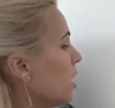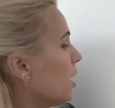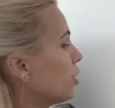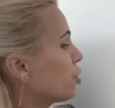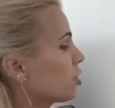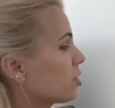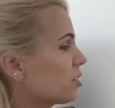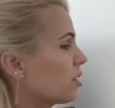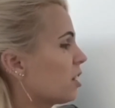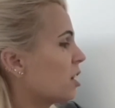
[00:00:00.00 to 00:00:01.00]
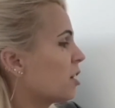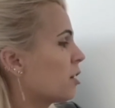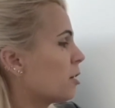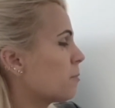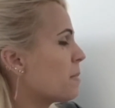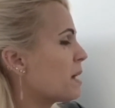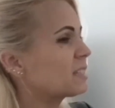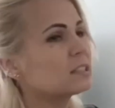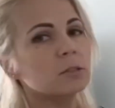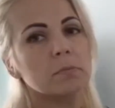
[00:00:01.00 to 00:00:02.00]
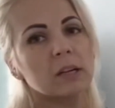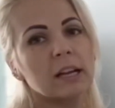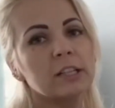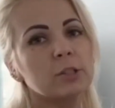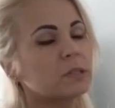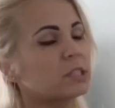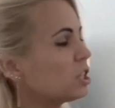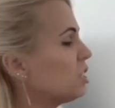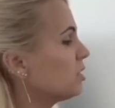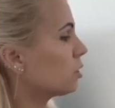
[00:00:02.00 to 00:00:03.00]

it just makes it a little bit easier